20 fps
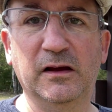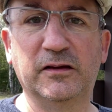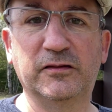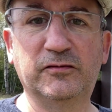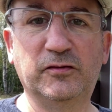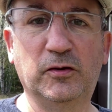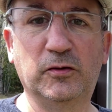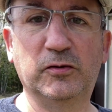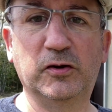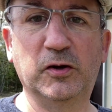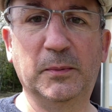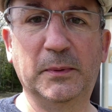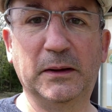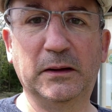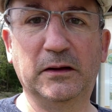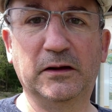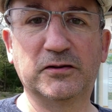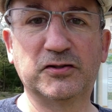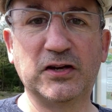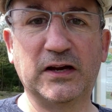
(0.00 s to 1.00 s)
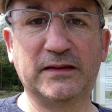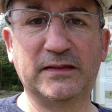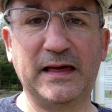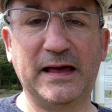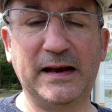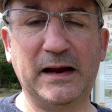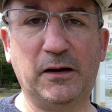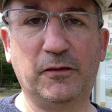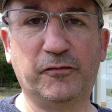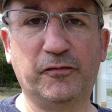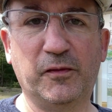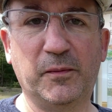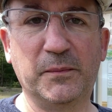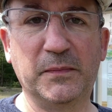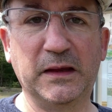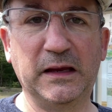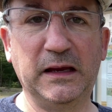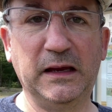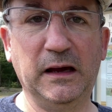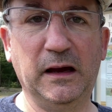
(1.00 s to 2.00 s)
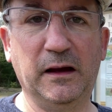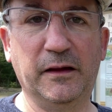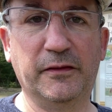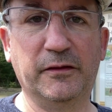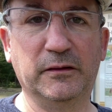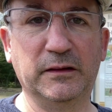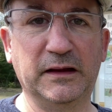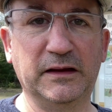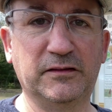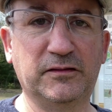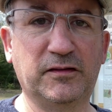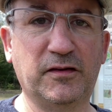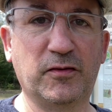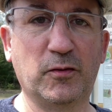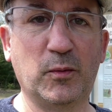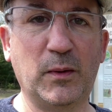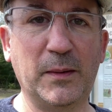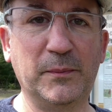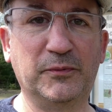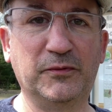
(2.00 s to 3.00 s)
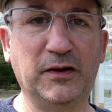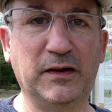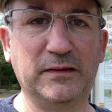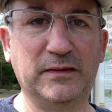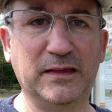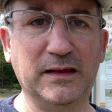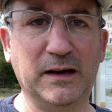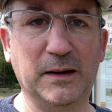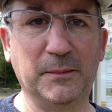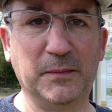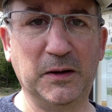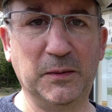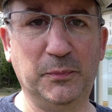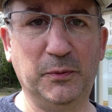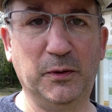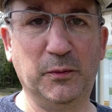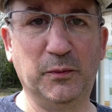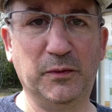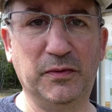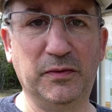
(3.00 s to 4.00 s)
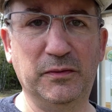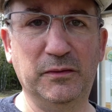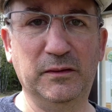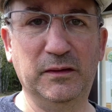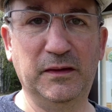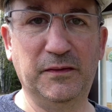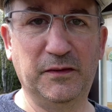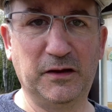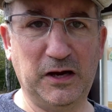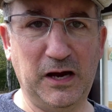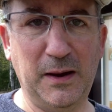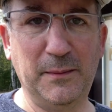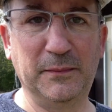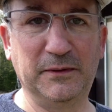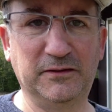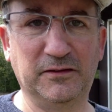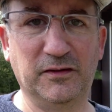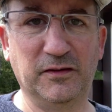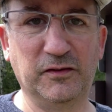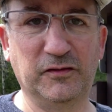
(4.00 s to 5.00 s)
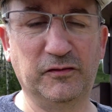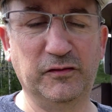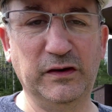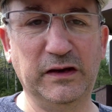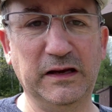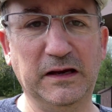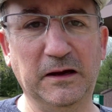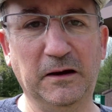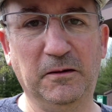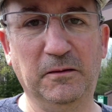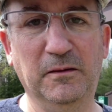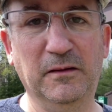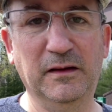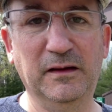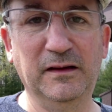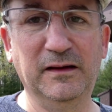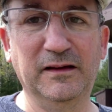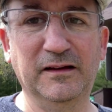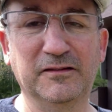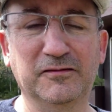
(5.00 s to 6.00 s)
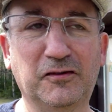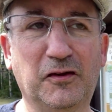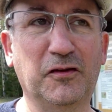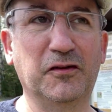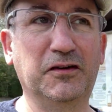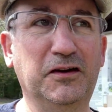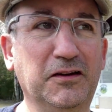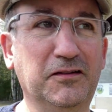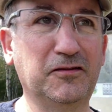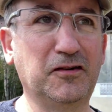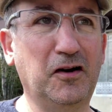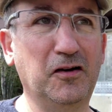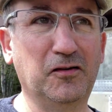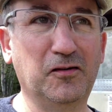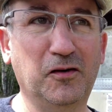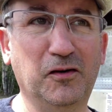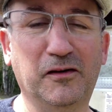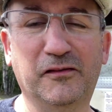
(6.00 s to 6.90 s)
So you'll be able to check that out from the links to the website that I'm going to put in the comments of this video. So the disc golf